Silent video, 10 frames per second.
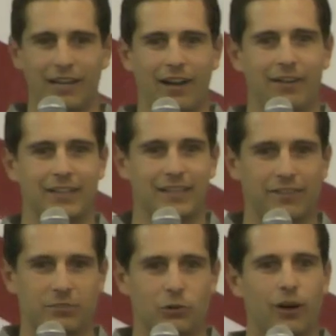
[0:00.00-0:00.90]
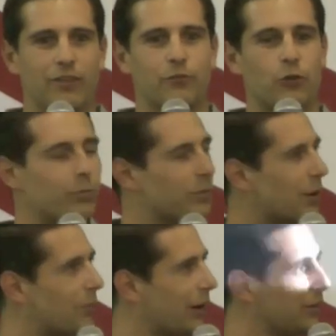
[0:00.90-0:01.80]
the series a long
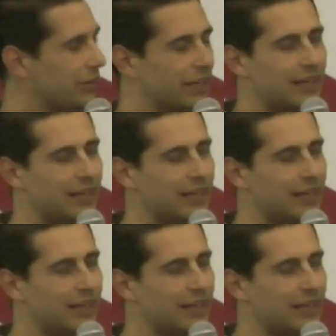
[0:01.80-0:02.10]
time, has a lot of